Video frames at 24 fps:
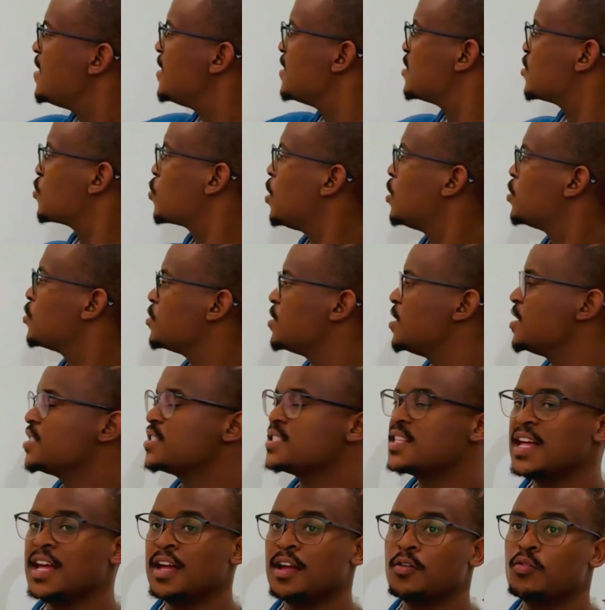is equal to this
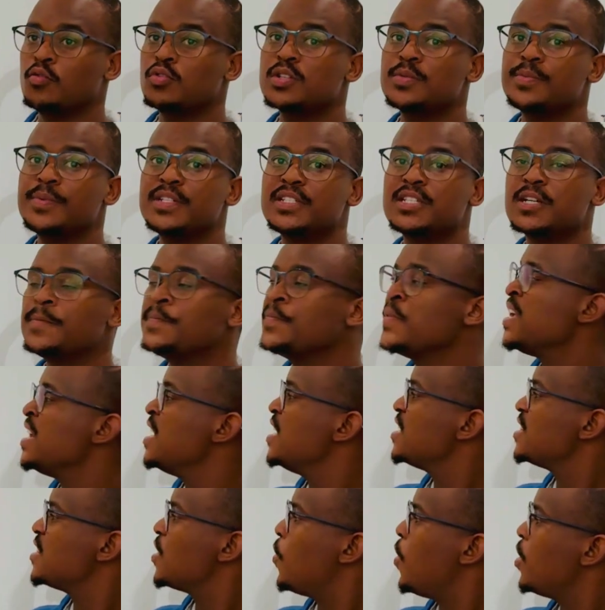thing, which means
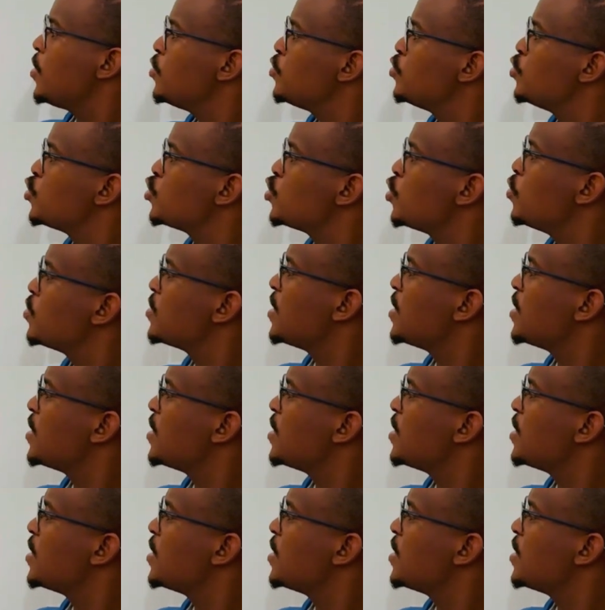they wanted to show